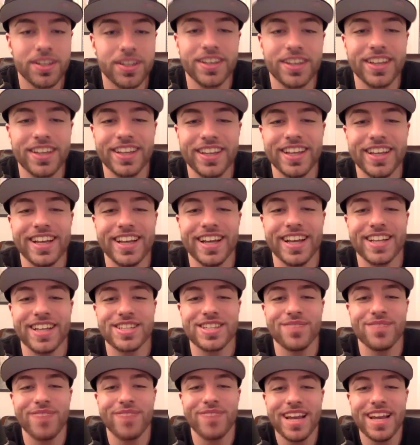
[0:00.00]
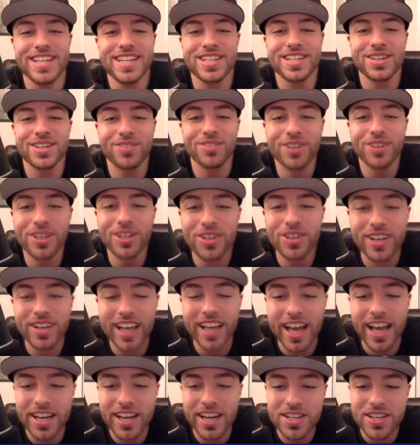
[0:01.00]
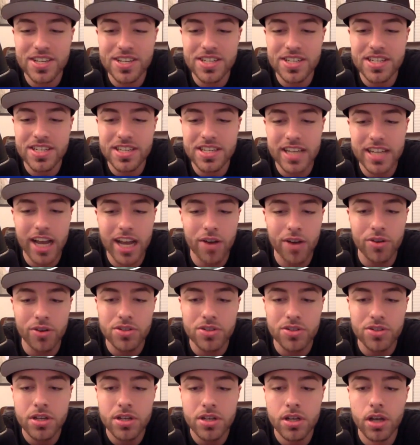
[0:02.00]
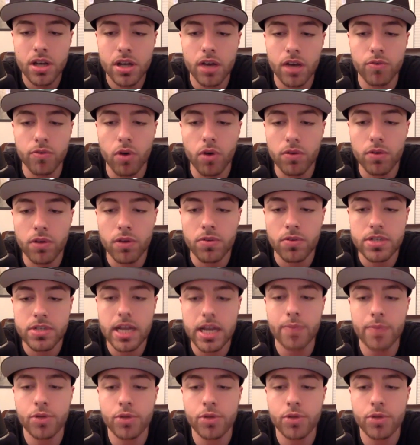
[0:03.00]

it's amazing to really look at it just to see how it's evolved over time.